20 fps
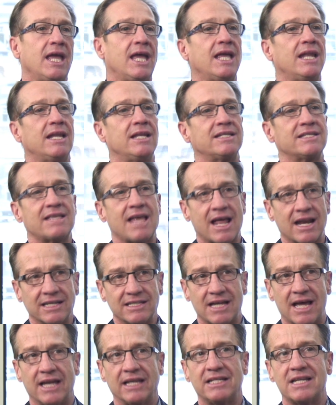and it's not a
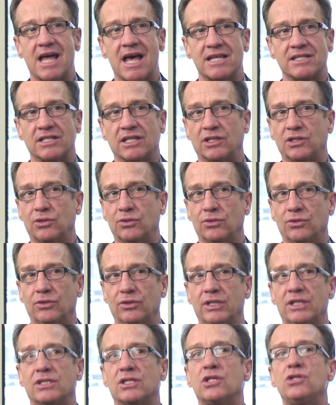diagnostic
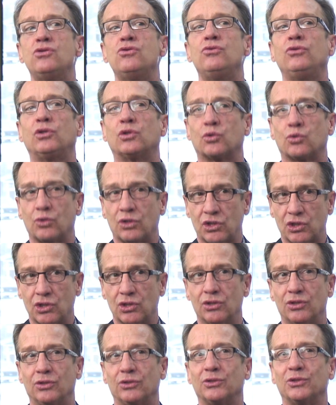tool, it's a
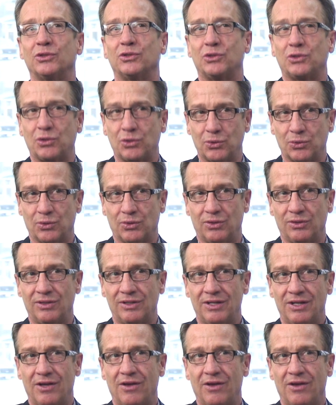nutritional tool